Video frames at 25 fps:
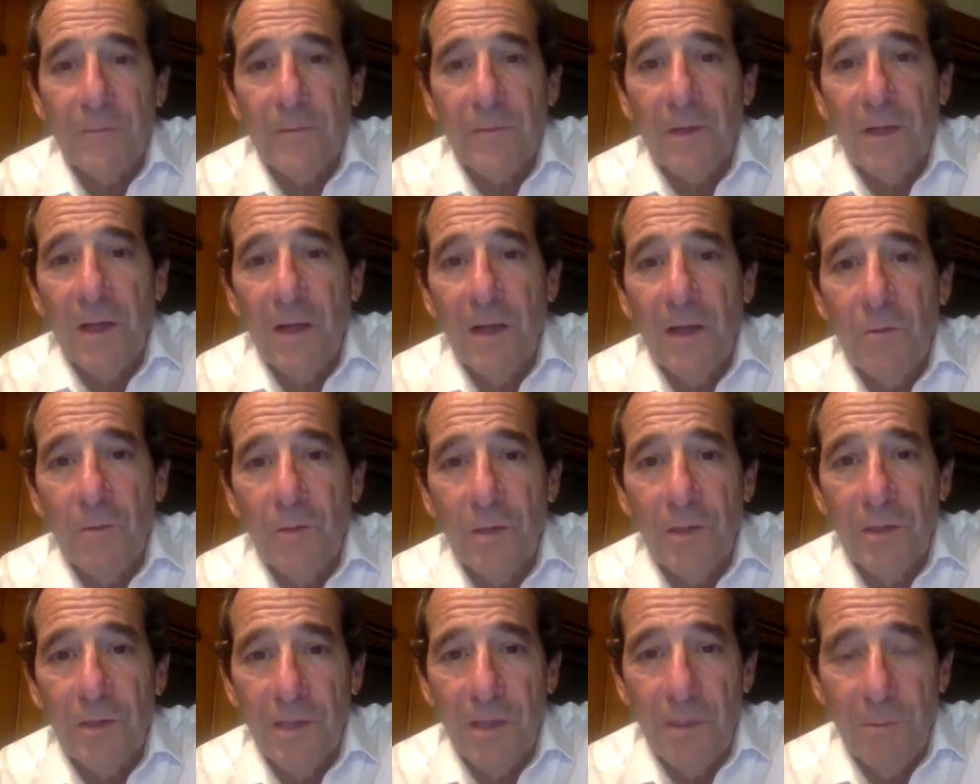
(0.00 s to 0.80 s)
and
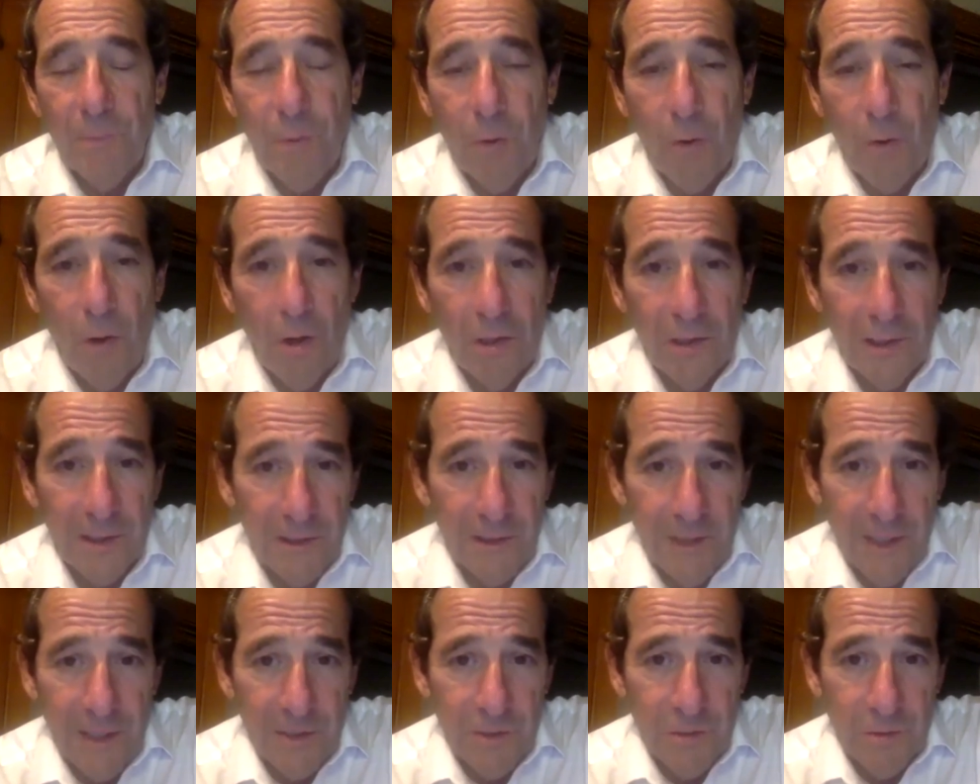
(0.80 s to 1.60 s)
really the
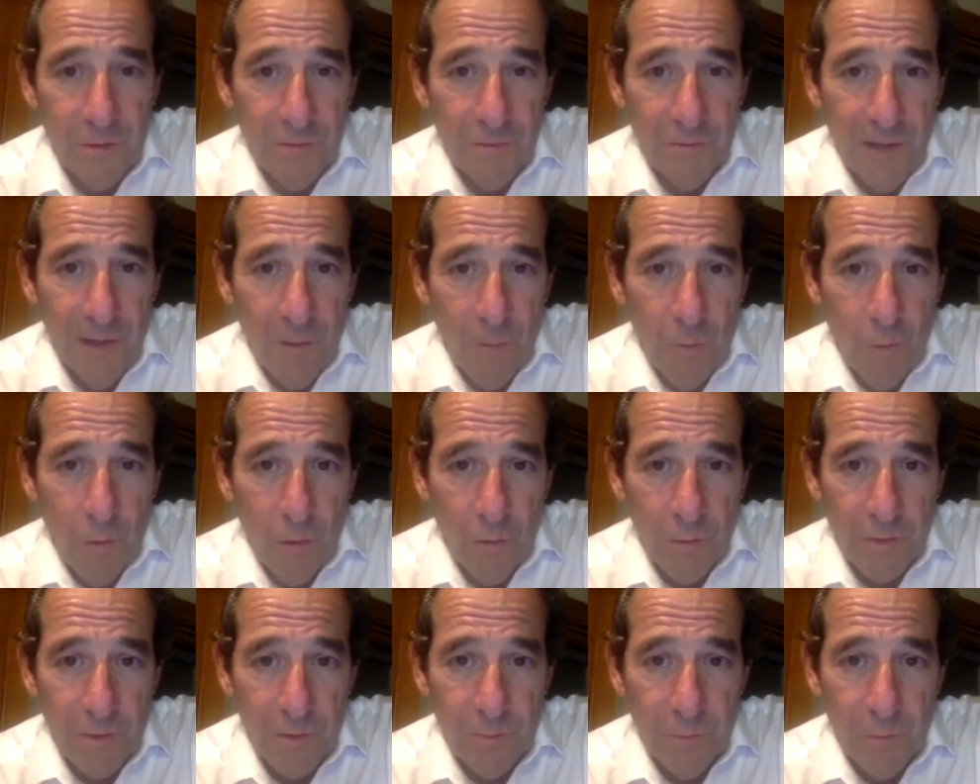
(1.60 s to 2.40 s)
appalling nature of that
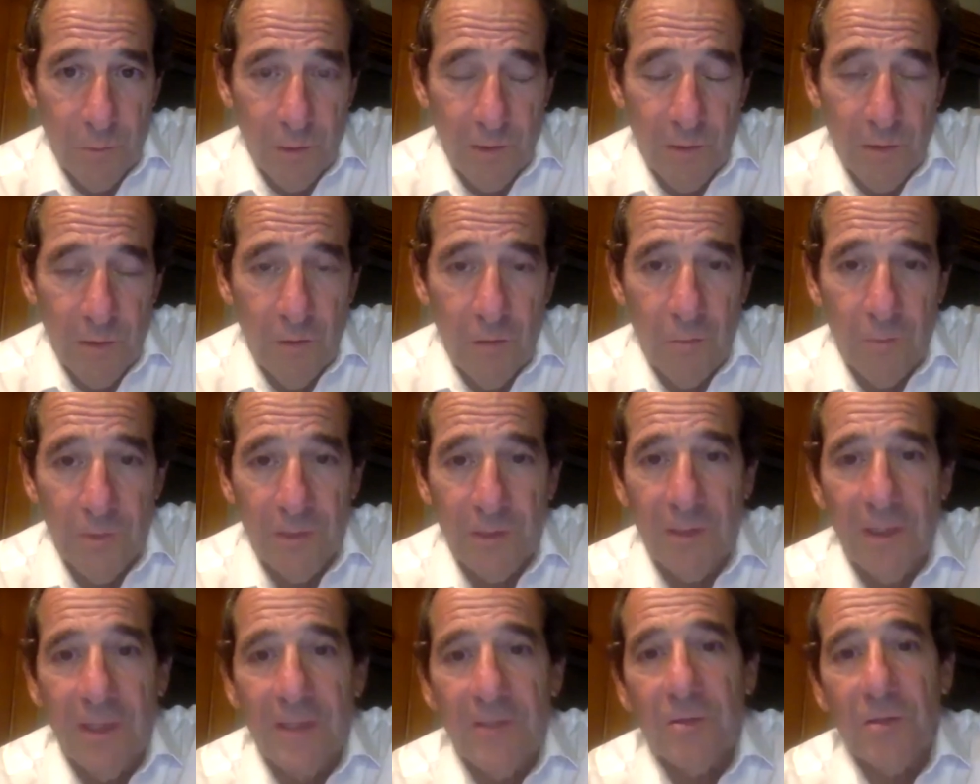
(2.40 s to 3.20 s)
war was brought home.
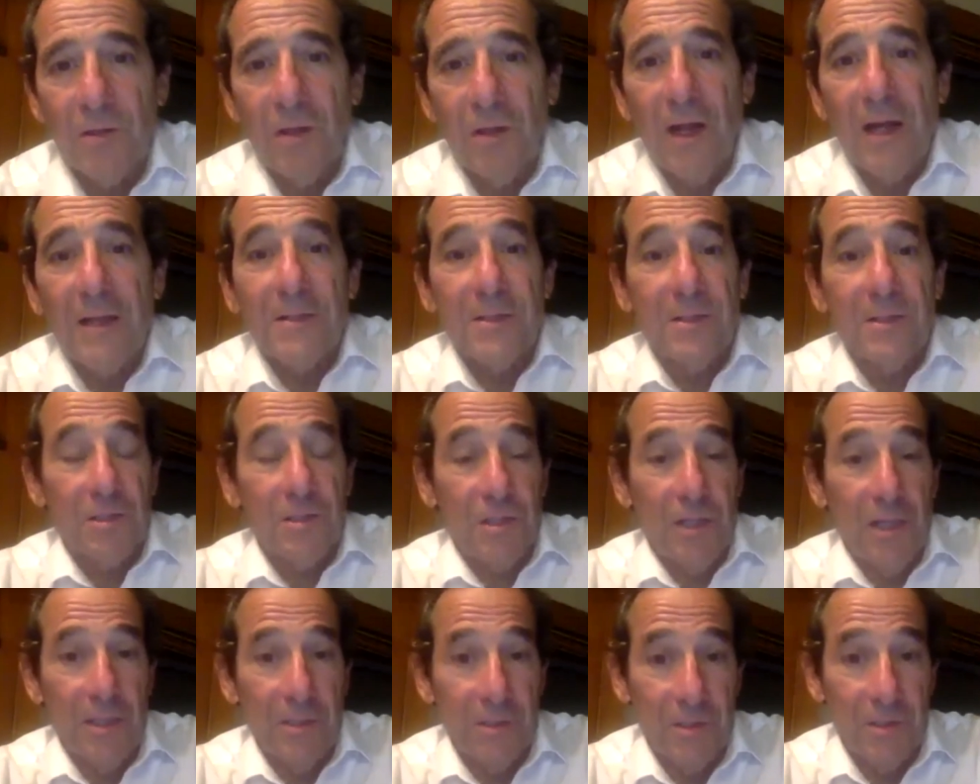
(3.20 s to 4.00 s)
It led to lots of
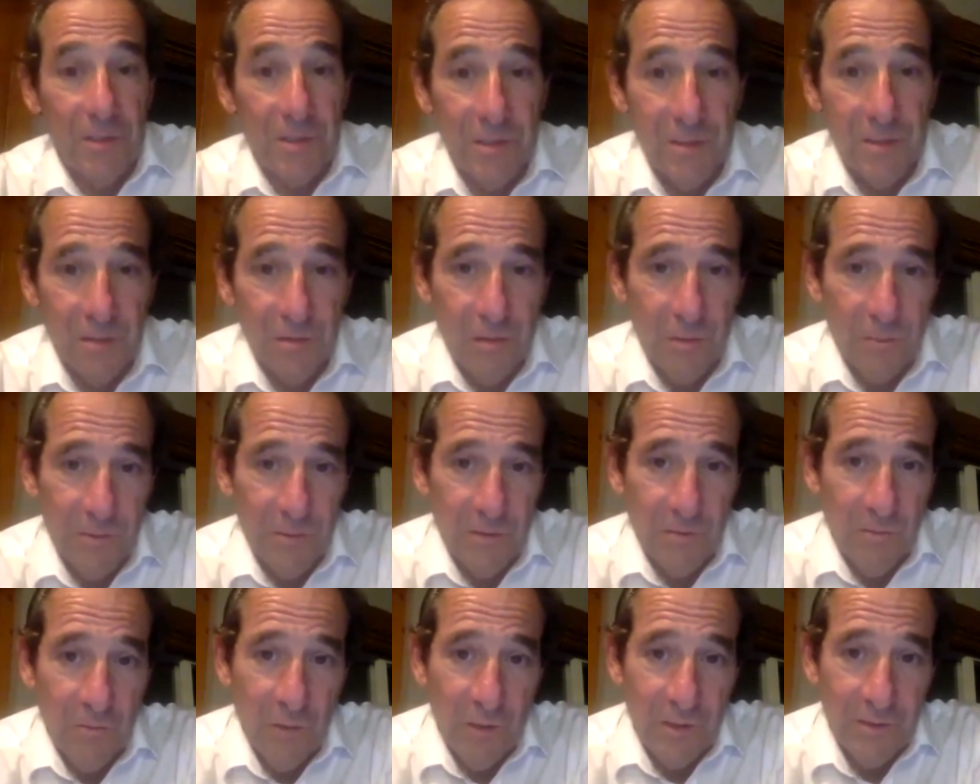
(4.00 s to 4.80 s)
changes in
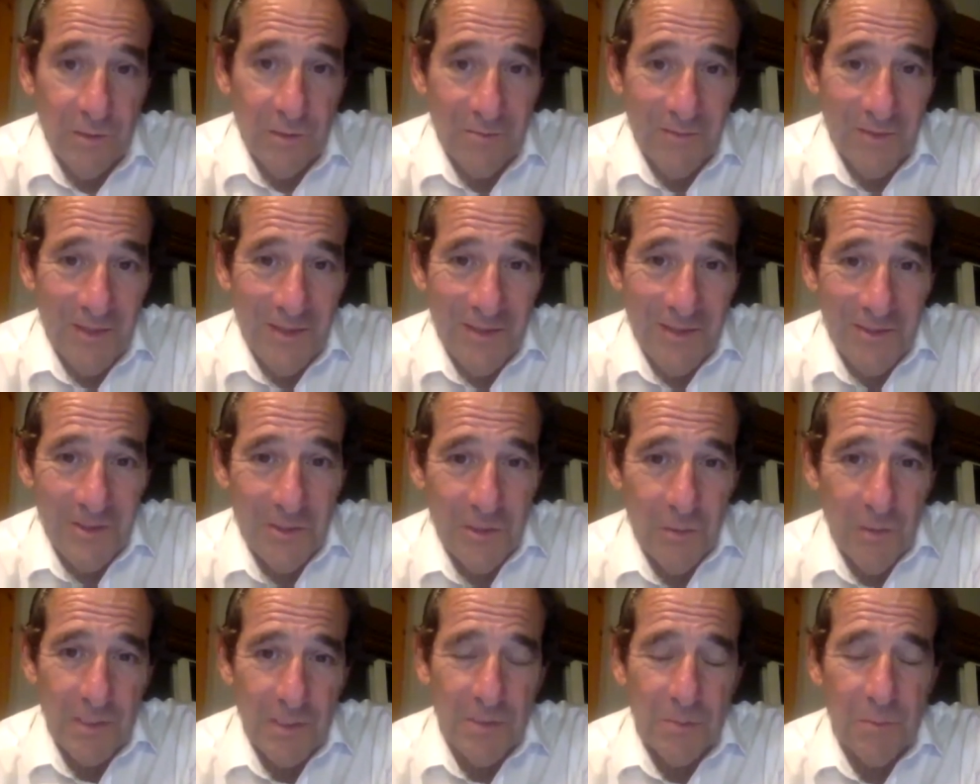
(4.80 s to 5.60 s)
terms of what
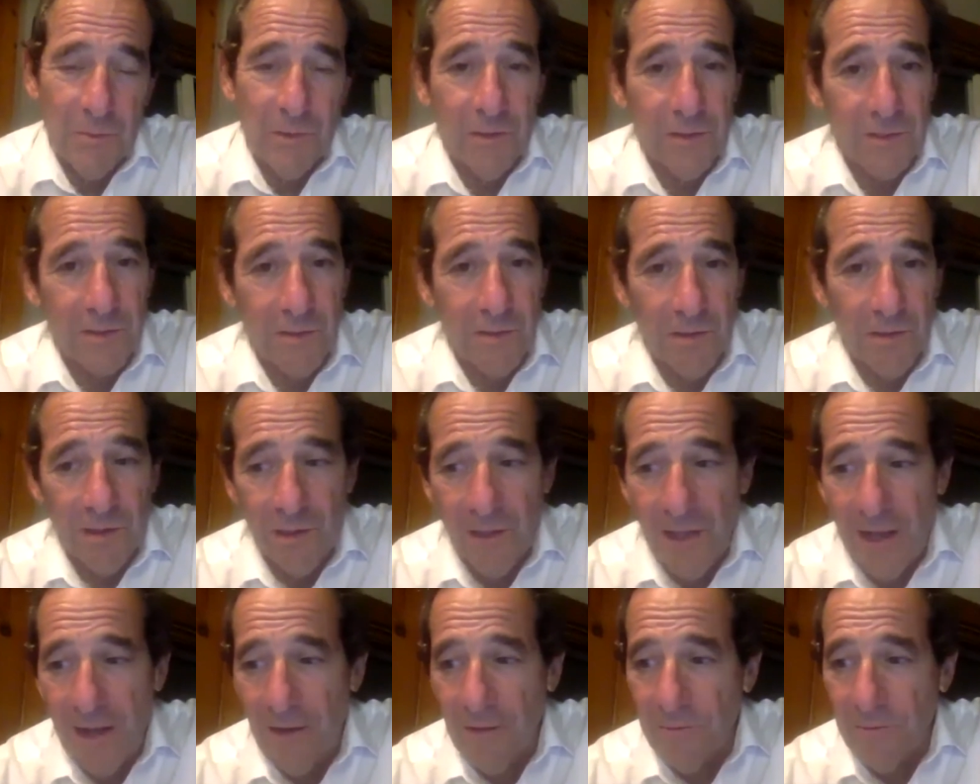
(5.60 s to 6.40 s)
the US military
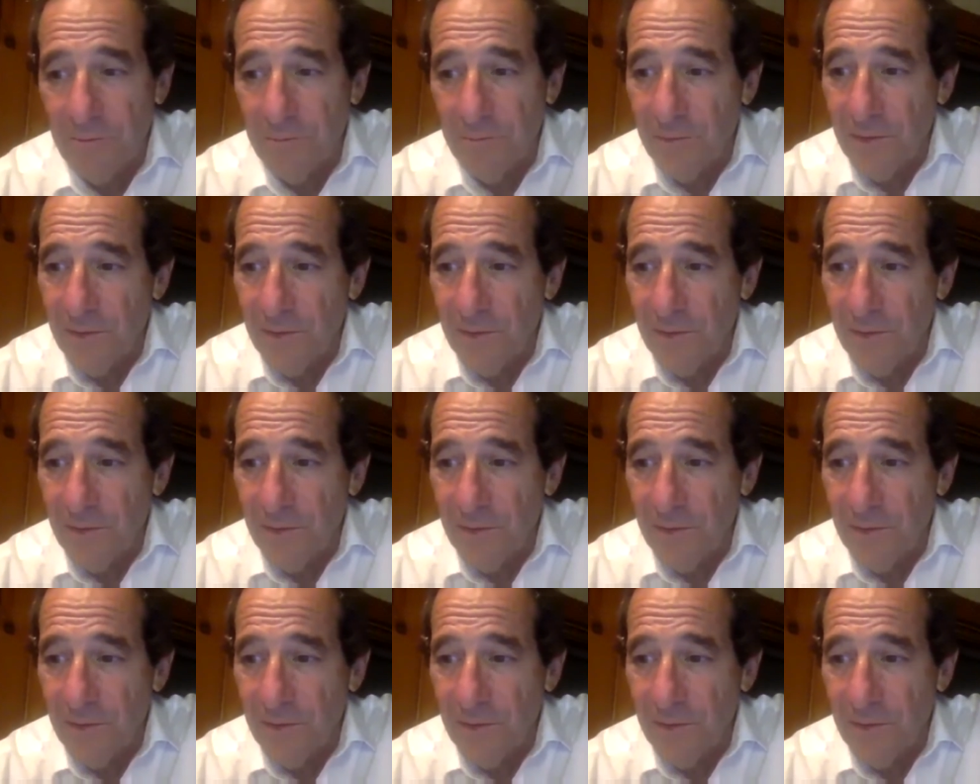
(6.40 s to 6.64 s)
allowed